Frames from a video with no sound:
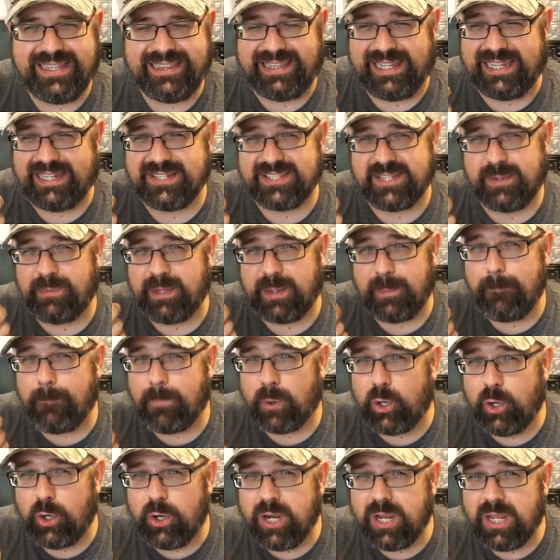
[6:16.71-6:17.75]
like something
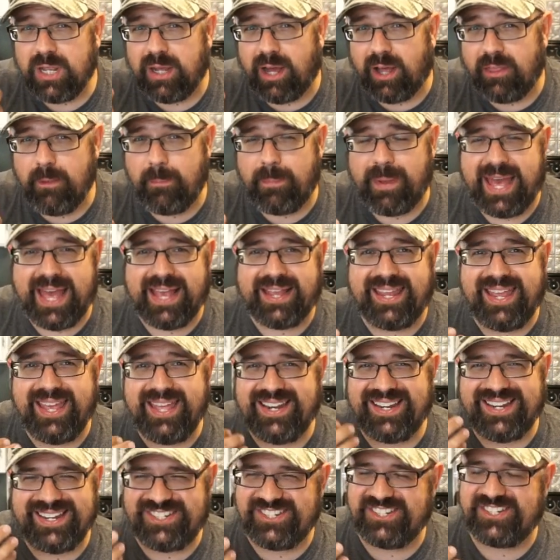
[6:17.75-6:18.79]
burnt on the back
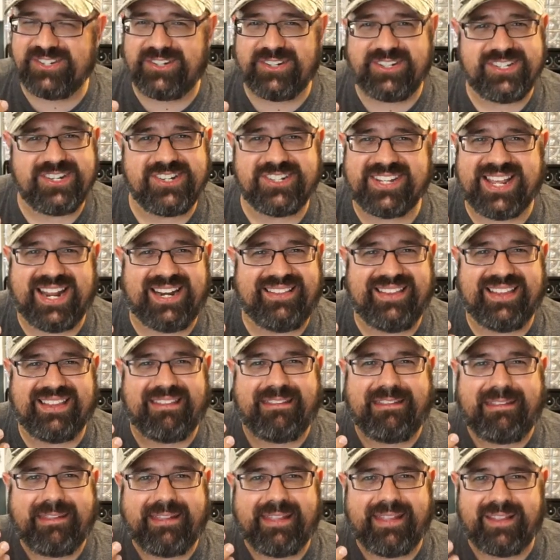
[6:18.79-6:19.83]
end and just just kind
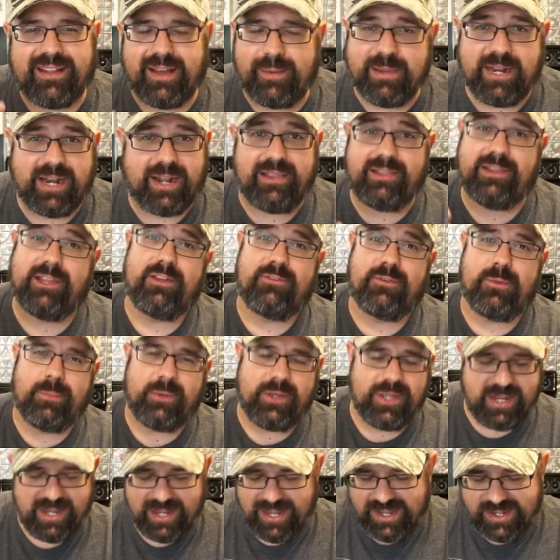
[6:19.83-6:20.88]
of like, Ugh. I mean, I love it,
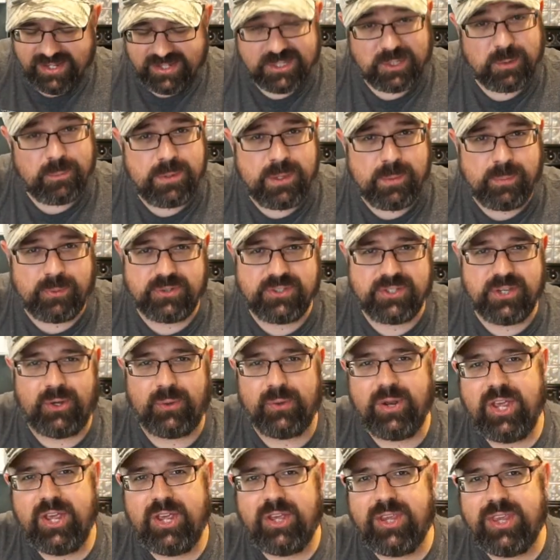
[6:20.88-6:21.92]
but some people
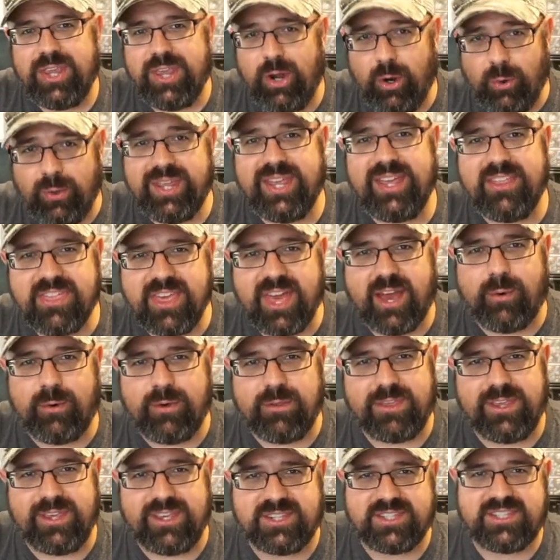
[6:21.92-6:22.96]
don't. You don't get that
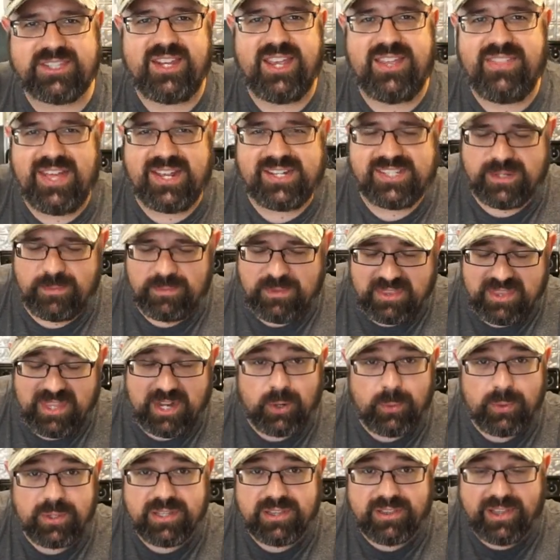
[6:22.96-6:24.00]
with this, and that's something that
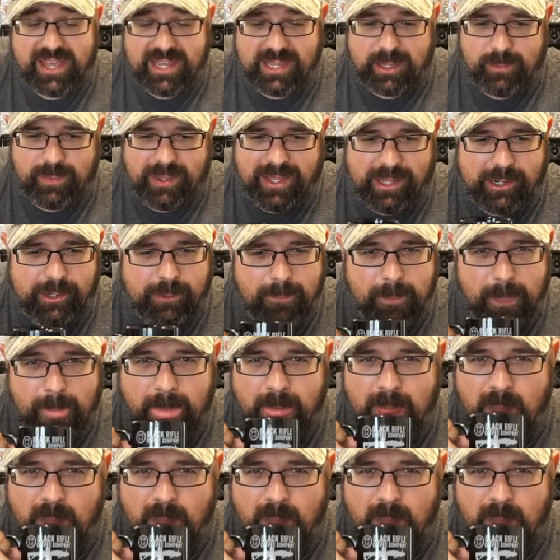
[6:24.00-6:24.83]
I really like about it.